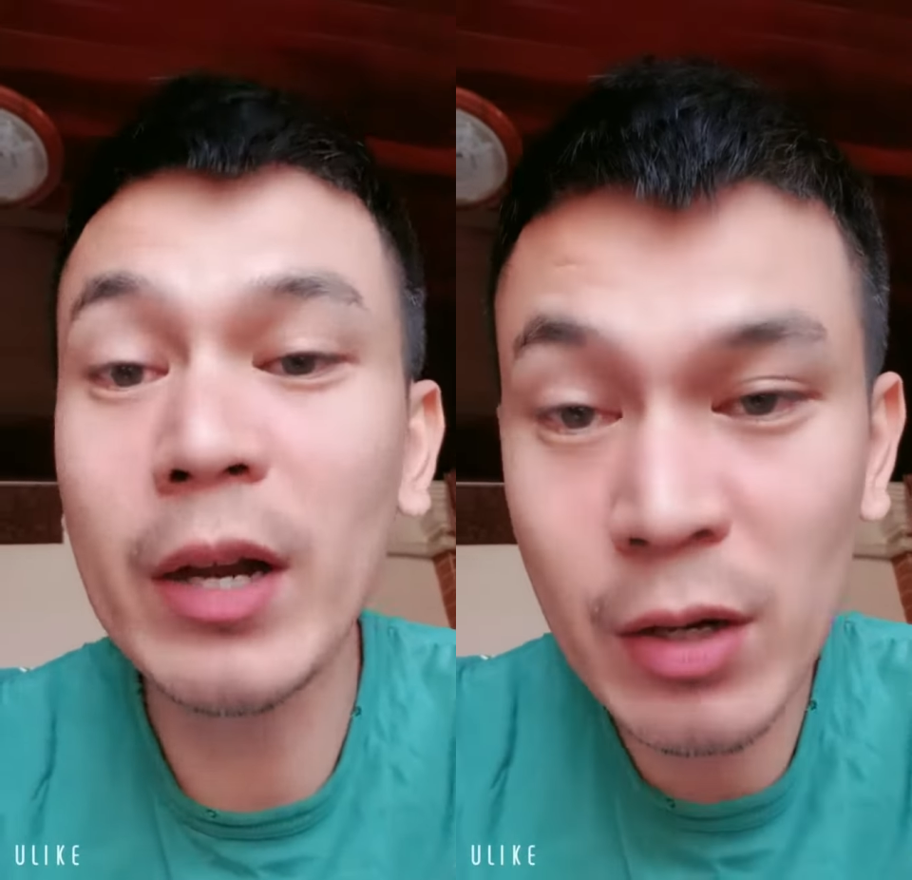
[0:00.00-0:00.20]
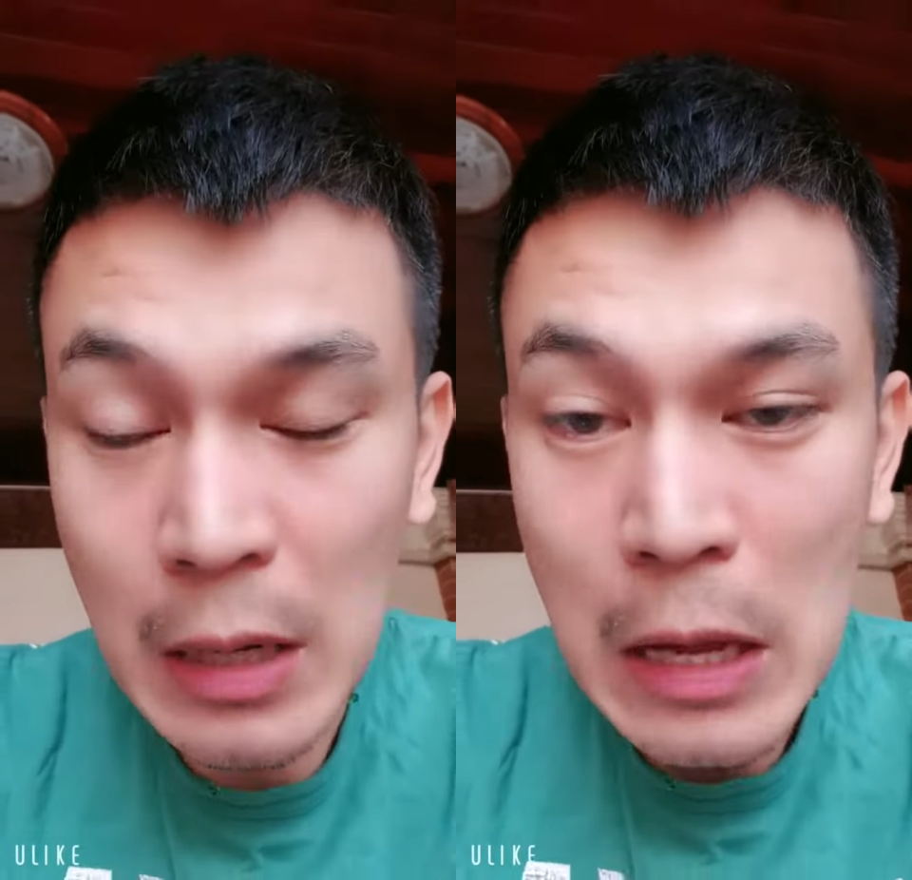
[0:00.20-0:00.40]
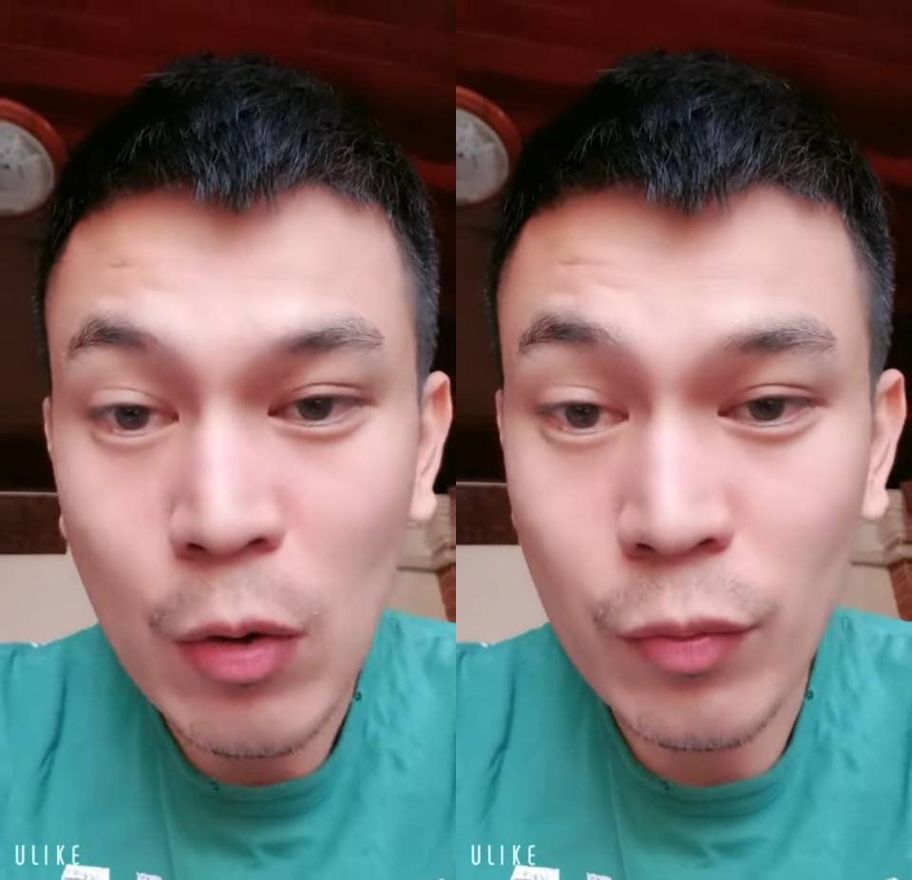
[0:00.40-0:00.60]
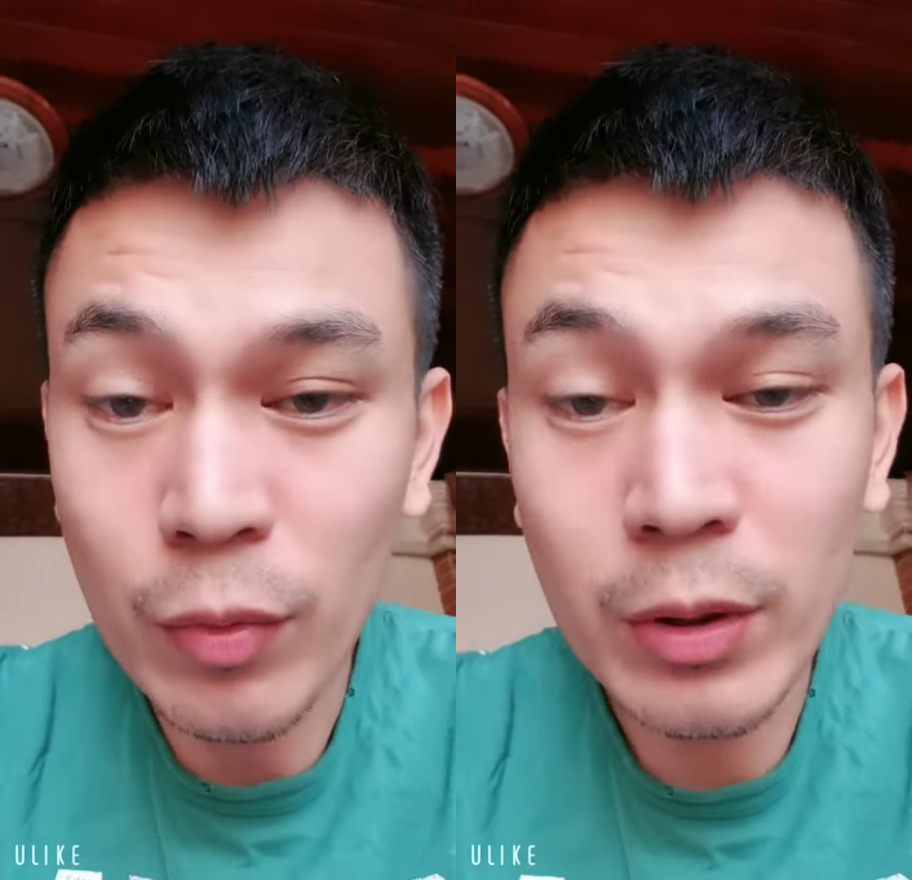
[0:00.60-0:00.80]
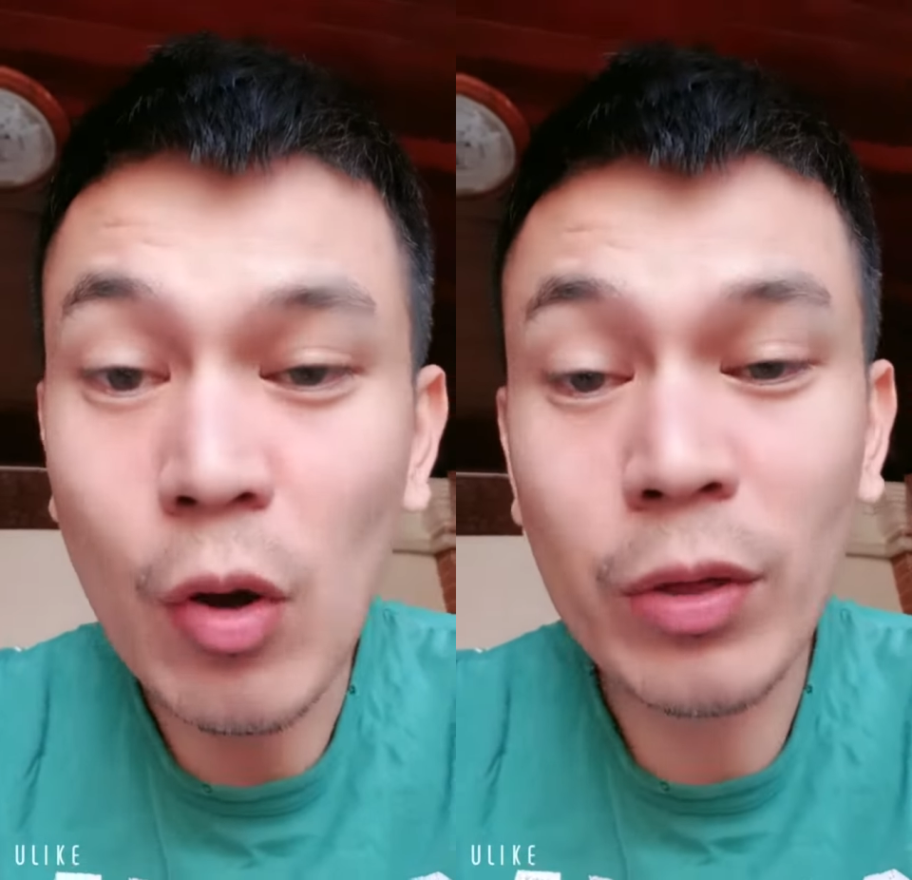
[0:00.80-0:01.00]
to
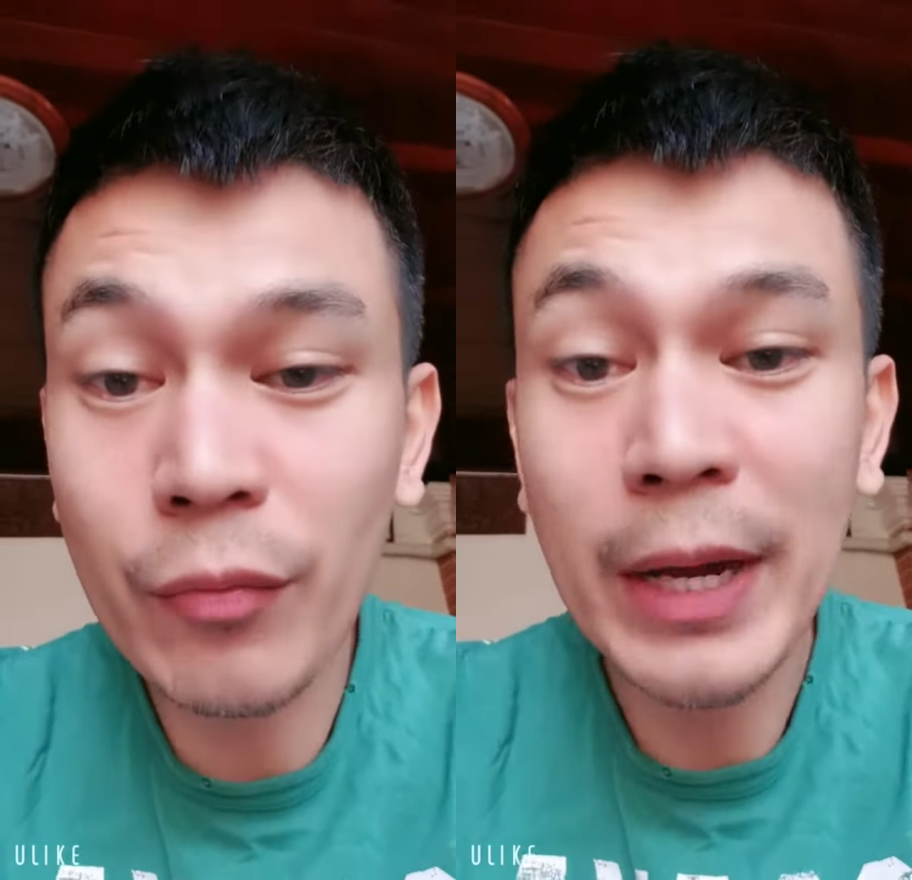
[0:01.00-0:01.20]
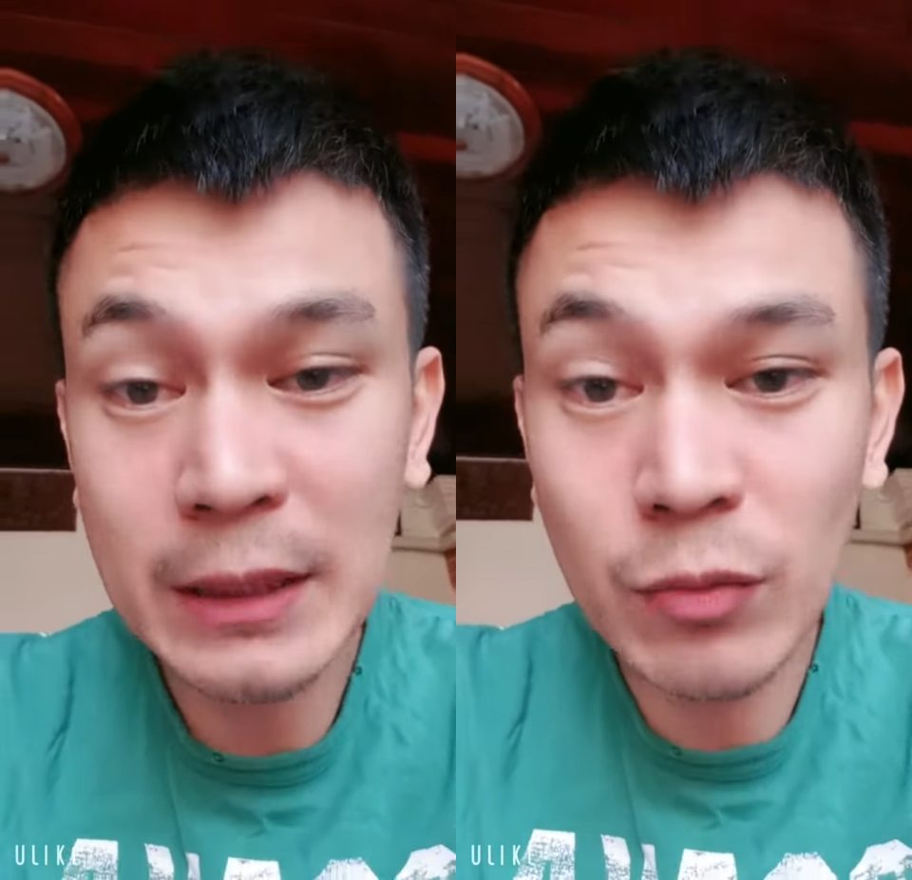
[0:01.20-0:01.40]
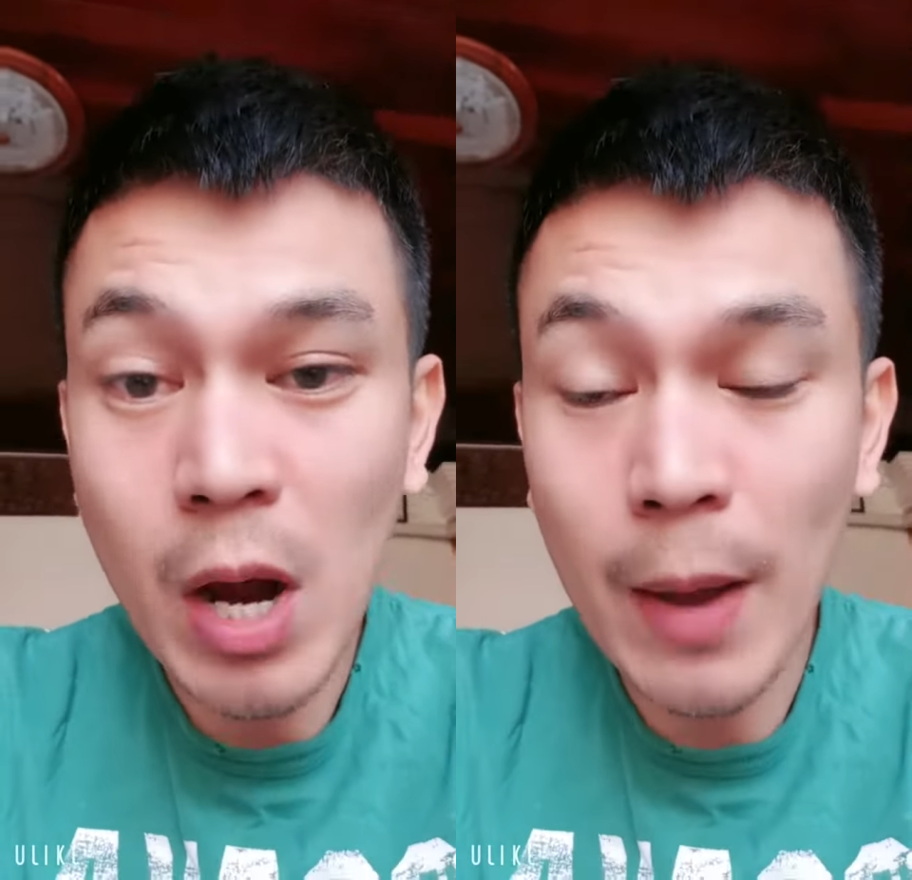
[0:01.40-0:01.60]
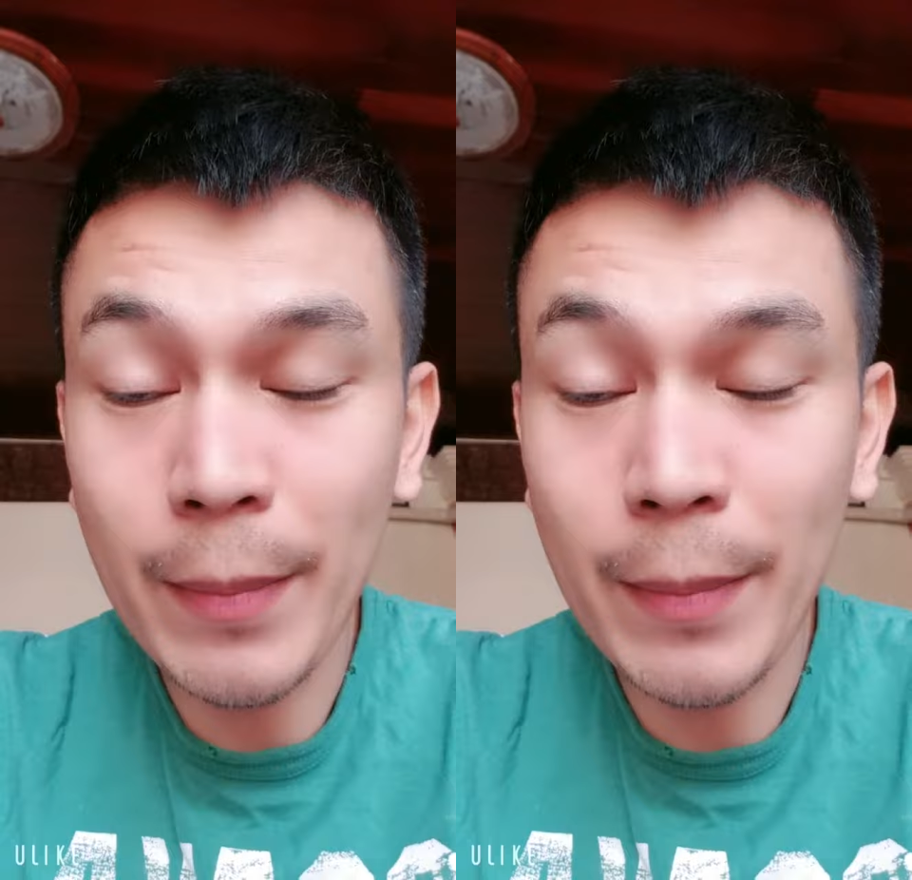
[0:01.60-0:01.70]
know the reason why.